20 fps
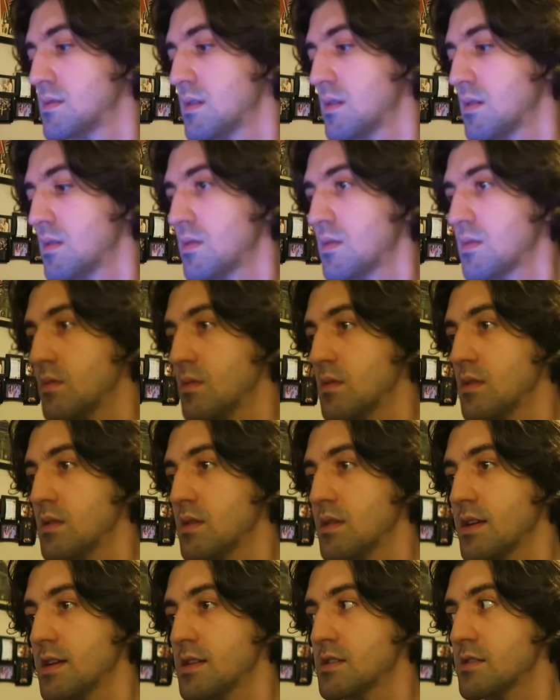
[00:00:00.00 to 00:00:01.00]
So
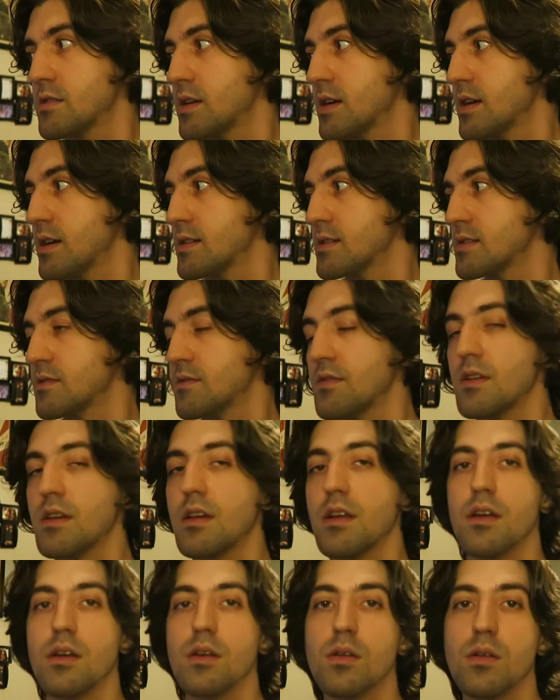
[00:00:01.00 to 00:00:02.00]
in yesterday's
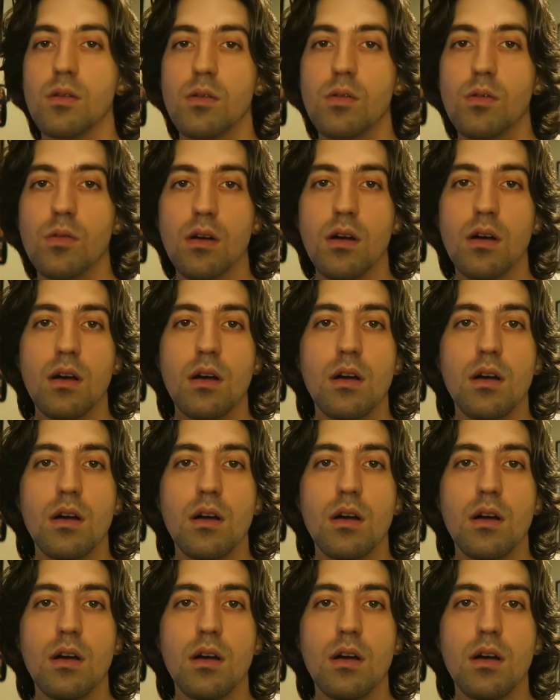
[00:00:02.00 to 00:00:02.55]
video,